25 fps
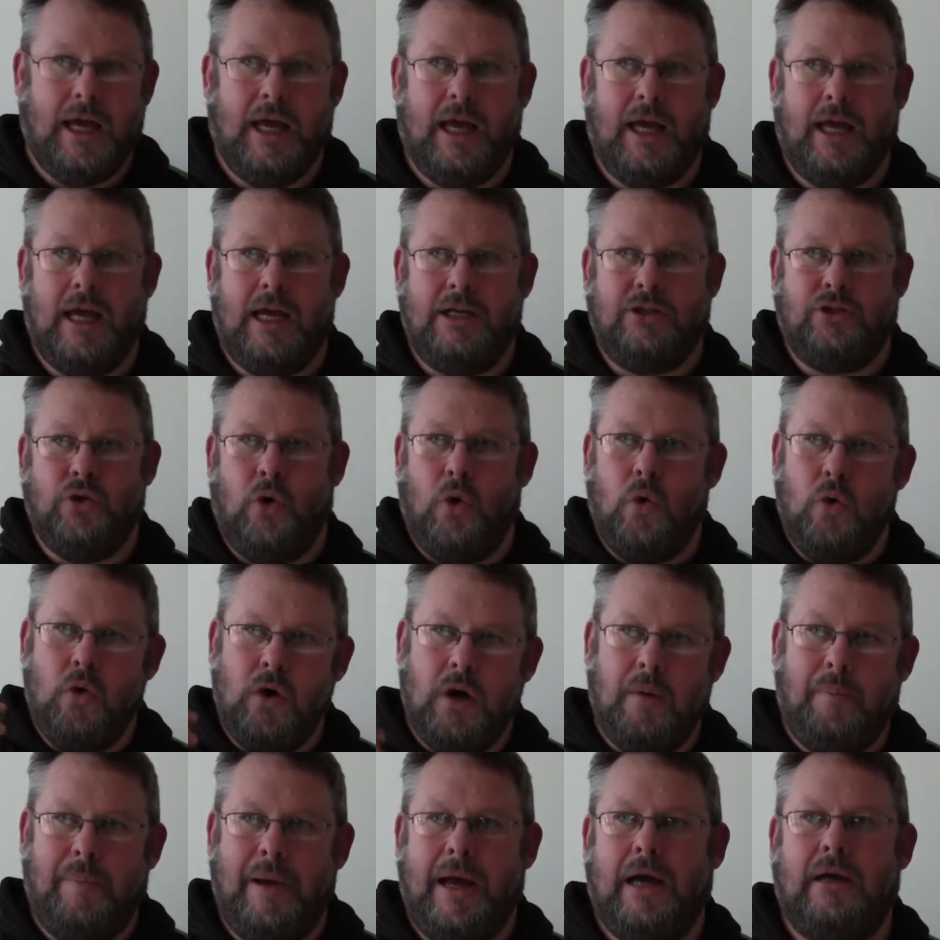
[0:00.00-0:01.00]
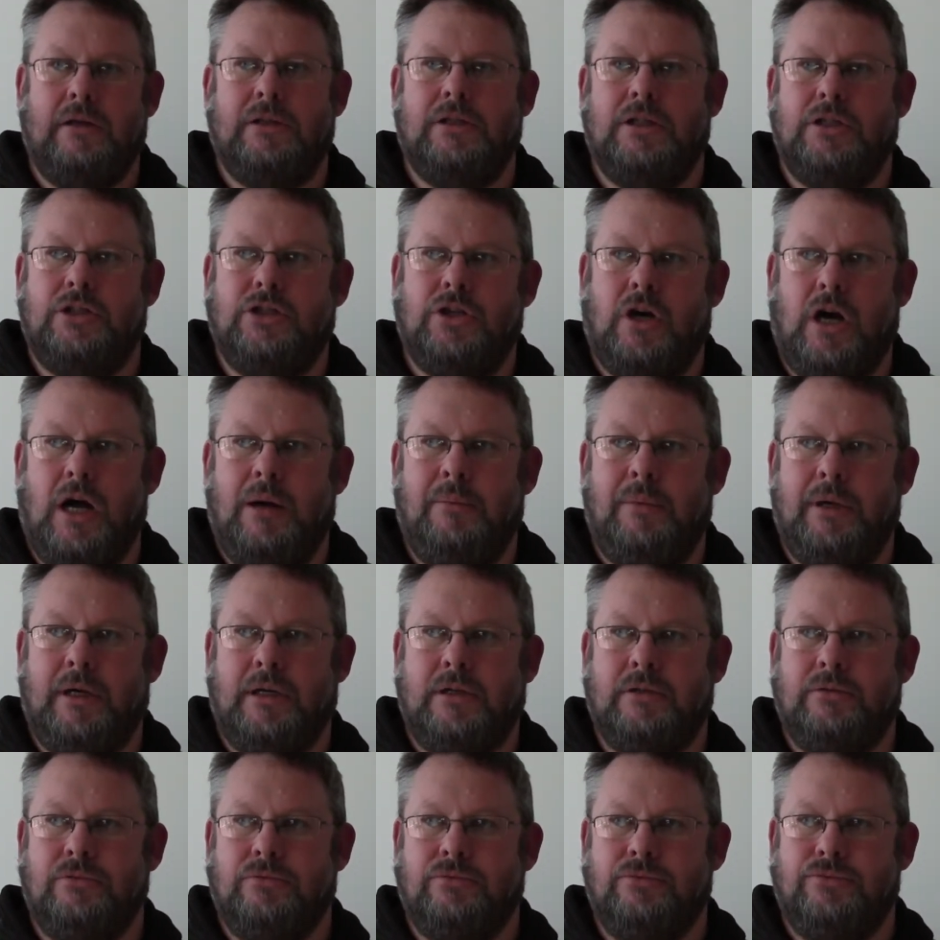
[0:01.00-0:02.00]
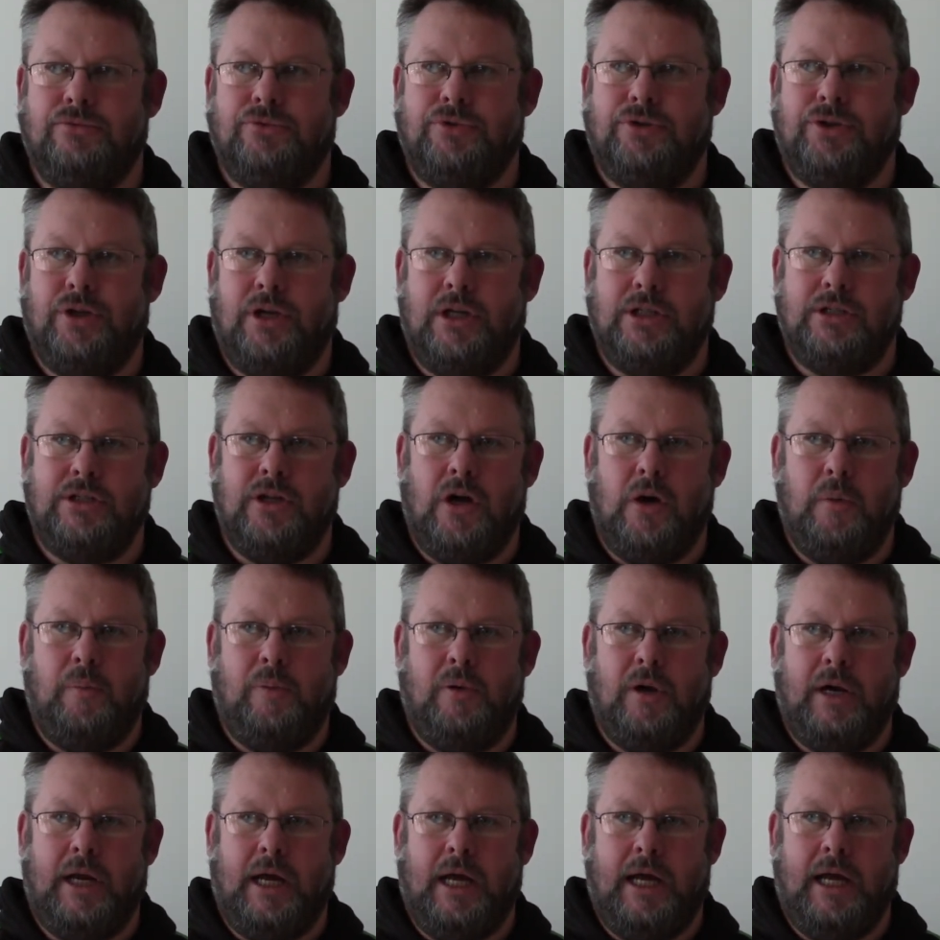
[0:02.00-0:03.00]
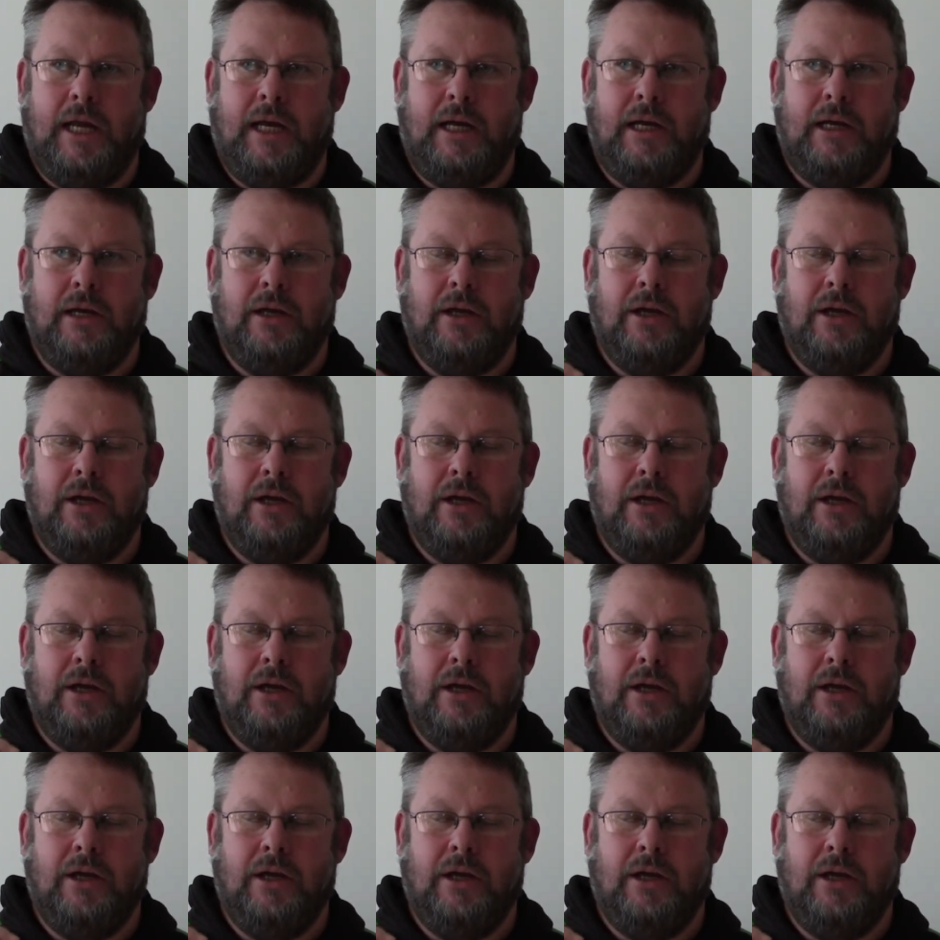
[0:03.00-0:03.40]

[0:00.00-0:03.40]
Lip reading: It's all about the timing. So there's no point in,